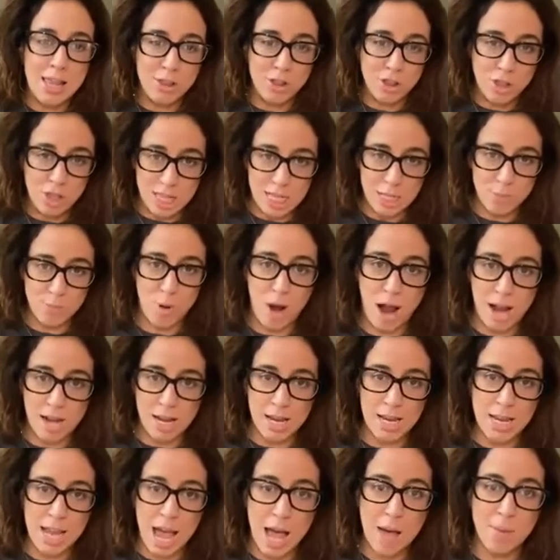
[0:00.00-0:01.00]
these
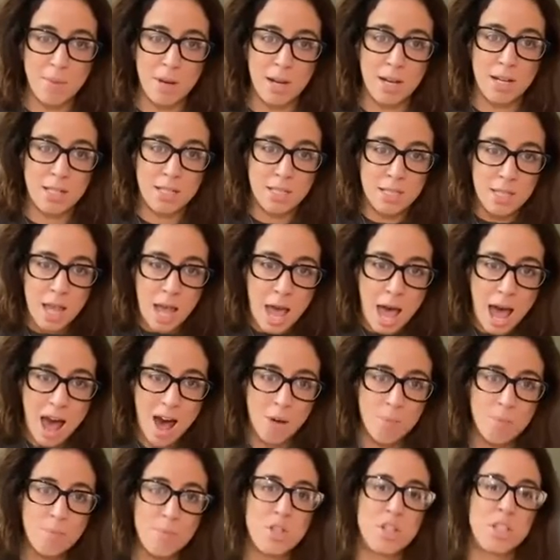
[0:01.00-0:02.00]
pranayamas
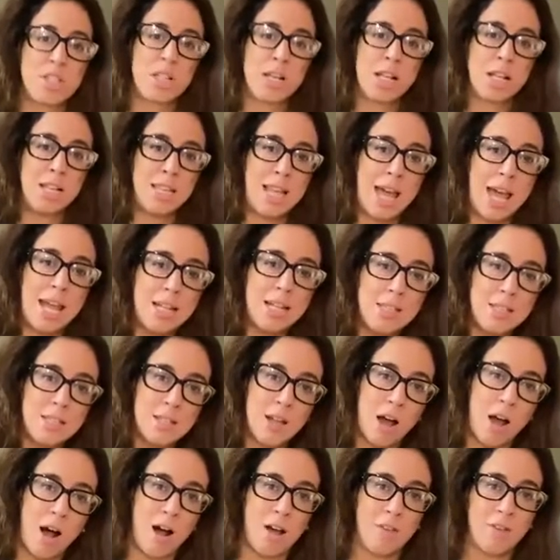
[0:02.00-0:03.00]
help just cleanse
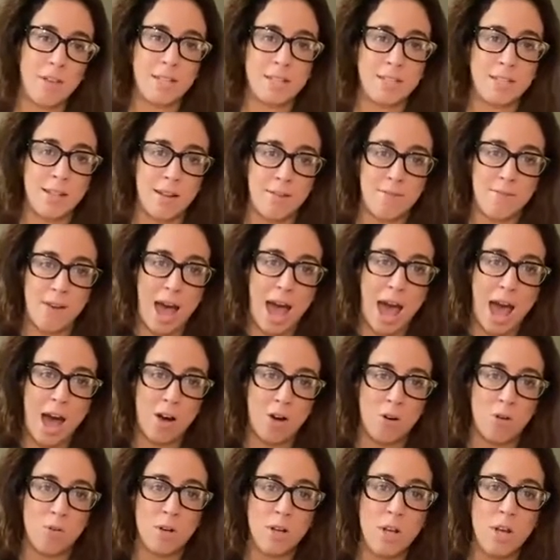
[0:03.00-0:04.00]
all that stuff
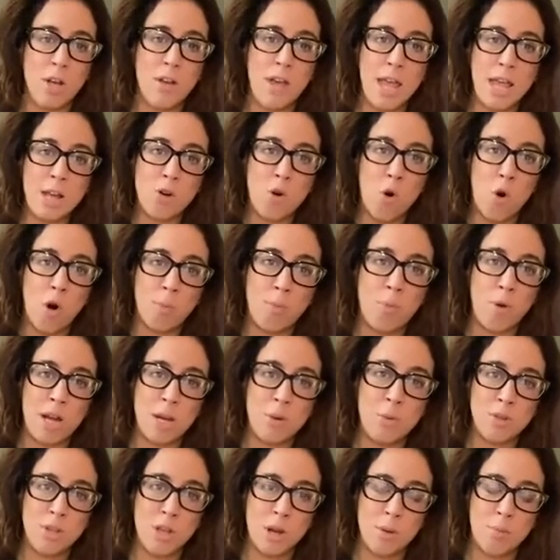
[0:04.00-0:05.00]
out,
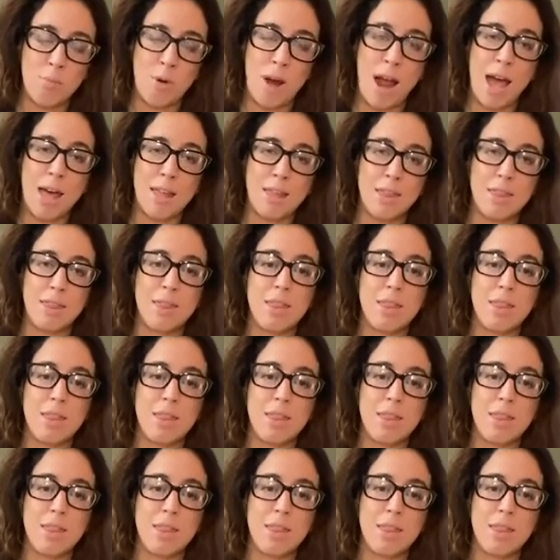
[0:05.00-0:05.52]
incorporating with your breath.